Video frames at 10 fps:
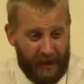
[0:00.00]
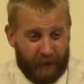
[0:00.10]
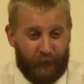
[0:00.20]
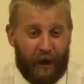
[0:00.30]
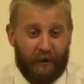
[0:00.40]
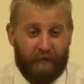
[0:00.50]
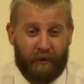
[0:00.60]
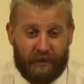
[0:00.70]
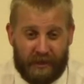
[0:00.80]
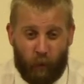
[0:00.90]
300
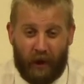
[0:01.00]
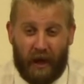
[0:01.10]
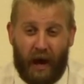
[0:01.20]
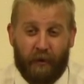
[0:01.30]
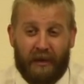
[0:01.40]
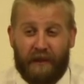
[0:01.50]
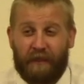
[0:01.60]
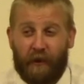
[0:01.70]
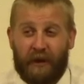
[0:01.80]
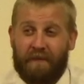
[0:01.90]
versus
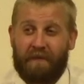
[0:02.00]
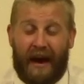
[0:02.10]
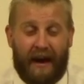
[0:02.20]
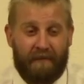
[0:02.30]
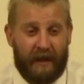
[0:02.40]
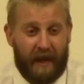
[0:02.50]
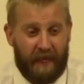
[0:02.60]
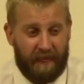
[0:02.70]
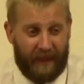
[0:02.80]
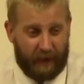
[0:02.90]

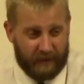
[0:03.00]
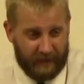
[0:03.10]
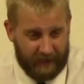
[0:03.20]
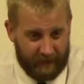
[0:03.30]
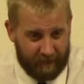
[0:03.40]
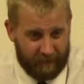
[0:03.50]
135,000.